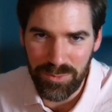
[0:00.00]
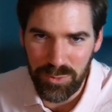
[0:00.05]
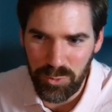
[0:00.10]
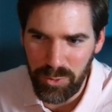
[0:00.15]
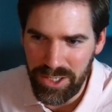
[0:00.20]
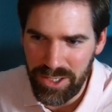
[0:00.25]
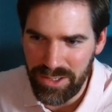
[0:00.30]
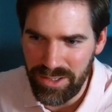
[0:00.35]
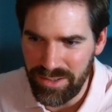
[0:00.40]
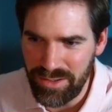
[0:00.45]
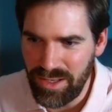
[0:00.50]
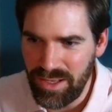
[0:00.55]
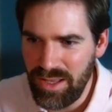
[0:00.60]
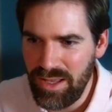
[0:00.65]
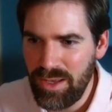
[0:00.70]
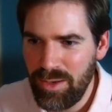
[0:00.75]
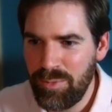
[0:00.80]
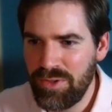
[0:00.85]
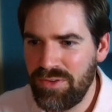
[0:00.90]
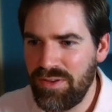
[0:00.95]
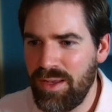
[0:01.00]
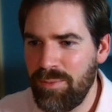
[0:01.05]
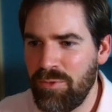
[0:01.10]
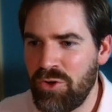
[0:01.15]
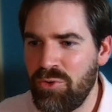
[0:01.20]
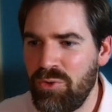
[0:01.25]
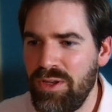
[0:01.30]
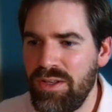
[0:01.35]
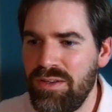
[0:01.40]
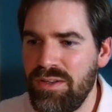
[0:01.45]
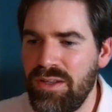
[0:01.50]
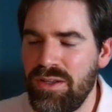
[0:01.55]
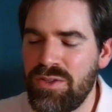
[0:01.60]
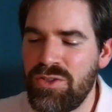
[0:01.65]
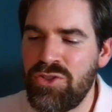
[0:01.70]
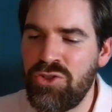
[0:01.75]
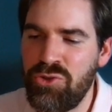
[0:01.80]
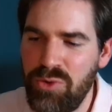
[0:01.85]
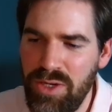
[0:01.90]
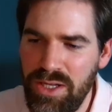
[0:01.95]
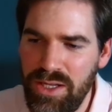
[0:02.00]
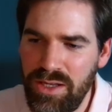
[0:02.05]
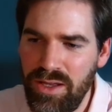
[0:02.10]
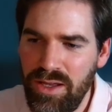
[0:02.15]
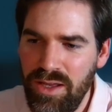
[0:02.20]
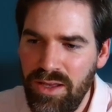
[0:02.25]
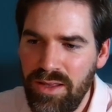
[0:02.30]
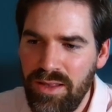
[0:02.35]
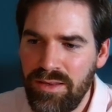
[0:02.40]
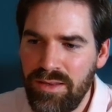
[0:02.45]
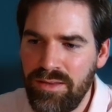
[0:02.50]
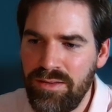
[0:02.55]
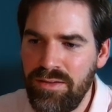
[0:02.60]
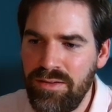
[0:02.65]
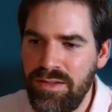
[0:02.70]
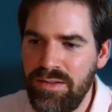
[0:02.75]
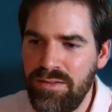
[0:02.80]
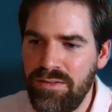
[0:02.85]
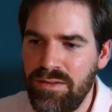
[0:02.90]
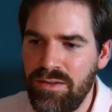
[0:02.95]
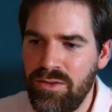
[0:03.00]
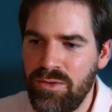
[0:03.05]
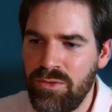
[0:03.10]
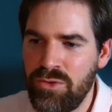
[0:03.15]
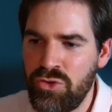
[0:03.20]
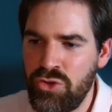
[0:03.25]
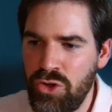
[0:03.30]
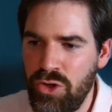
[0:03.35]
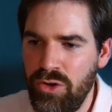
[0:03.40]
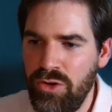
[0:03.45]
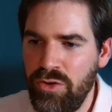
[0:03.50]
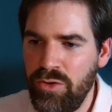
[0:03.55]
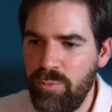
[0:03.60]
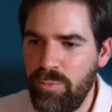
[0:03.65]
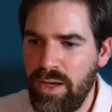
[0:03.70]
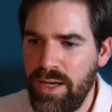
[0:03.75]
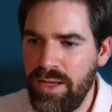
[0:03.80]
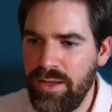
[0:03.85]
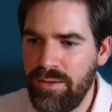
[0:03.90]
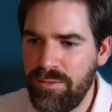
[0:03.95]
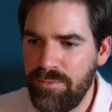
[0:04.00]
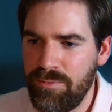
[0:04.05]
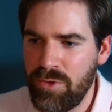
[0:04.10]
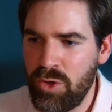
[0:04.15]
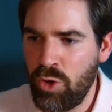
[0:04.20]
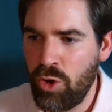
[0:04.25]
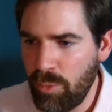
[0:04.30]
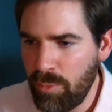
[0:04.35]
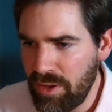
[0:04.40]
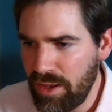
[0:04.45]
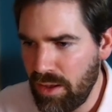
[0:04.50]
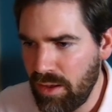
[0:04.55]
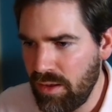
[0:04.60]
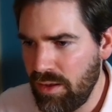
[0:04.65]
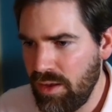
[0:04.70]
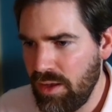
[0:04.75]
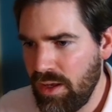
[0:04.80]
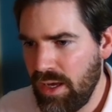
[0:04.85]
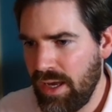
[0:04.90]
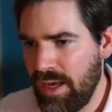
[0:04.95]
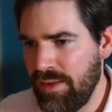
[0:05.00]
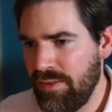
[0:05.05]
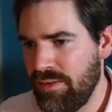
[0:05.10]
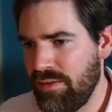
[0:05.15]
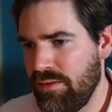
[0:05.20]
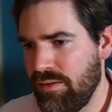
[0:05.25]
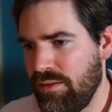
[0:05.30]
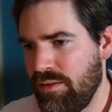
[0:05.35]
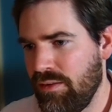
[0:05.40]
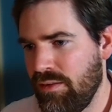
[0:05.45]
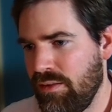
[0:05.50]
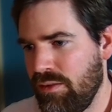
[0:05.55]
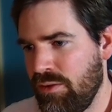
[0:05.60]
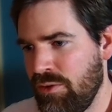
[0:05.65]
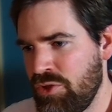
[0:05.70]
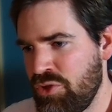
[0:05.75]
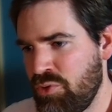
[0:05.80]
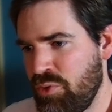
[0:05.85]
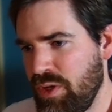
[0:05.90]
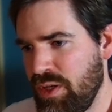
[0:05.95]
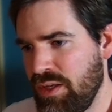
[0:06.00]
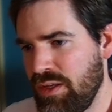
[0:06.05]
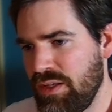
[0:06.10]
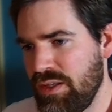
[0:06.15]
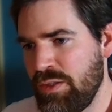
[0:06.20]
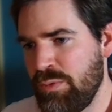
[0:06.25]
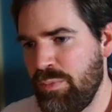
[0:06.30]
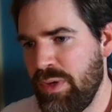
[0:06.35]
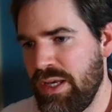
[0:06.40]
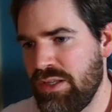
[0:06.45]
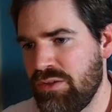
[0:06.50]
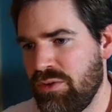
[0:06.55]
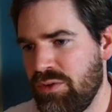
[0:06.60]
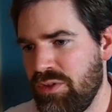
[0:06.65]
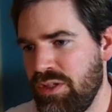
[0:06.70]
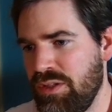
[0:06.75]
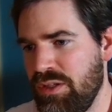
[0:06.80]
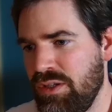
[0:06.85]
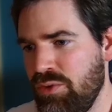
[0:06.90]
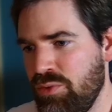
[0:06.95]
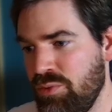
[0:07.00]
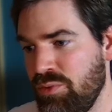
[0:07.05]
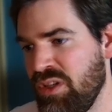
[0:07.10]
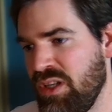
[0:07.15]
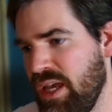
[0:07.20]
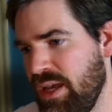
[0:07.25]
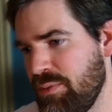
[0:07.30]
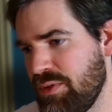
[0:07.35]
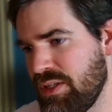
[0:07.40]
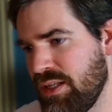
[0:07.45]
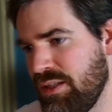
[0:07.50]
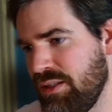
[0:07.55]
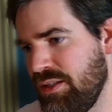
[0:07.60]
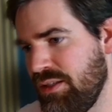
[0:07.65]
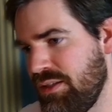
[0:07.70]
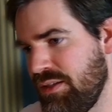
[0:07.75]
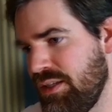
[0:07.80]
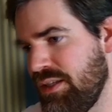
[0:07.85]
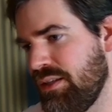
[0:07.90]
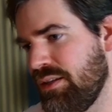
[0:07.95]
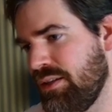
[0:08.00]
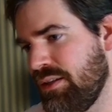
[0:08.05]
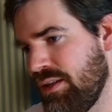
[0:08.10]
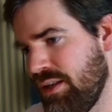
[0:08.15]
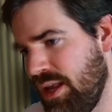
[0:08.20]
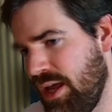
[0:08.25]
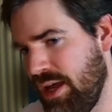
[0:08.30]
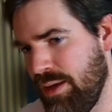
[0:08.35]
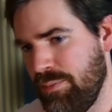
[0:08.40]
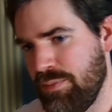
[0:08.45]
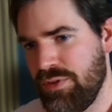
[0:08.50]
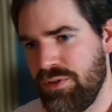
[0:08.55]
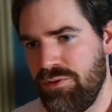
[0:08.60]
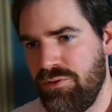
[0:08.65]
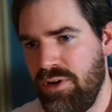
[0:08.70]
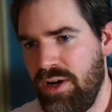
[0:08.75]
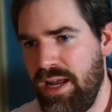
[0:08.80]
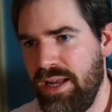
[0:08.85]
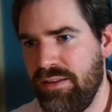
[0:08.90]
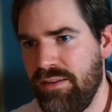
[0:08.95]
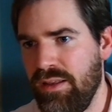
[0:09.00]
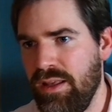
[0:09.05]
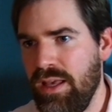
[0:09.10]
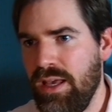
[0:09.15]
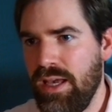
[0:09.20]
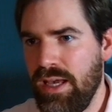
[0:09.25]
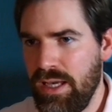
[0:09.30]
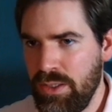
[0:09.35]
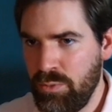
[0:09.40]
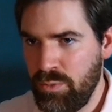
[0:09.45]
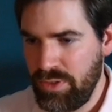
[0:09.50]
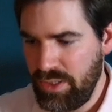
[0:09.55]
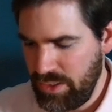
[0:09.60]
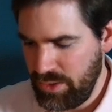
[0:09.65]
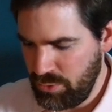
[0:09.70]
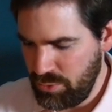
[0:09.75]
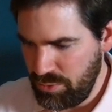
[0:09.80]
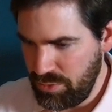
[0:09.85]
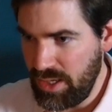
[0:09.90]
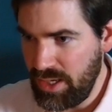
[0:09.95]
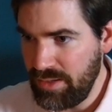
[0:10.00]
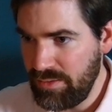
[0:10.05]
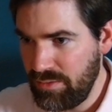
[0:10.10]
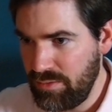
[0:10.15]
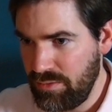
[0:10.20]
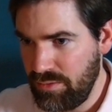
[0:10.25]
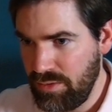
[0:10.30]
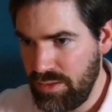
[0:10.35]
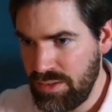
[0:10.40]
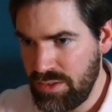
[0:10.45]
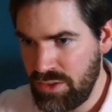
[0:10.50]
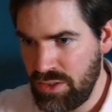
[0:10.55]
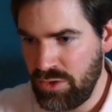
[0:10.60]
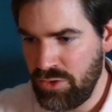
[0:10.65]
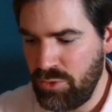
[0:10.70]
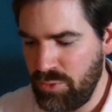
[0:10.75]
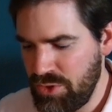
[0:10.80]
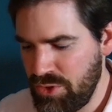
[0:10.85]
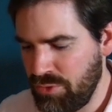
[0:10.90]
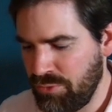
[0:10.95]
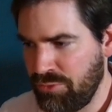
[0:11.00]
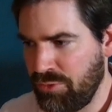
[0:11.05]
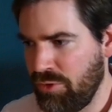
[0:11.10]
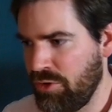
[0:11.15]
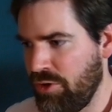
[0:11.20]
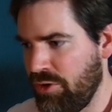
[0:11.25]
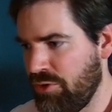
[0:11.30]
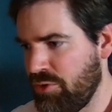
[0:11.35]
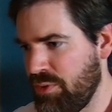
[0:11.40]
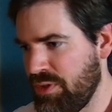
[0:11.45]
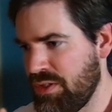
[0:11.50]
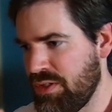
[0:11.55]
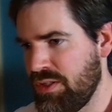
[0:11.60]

weird, but I'm creating a string that is joined by comma, and the string is based on DT2 names and DT names, right? And when I do that, it's in the result folder, so it's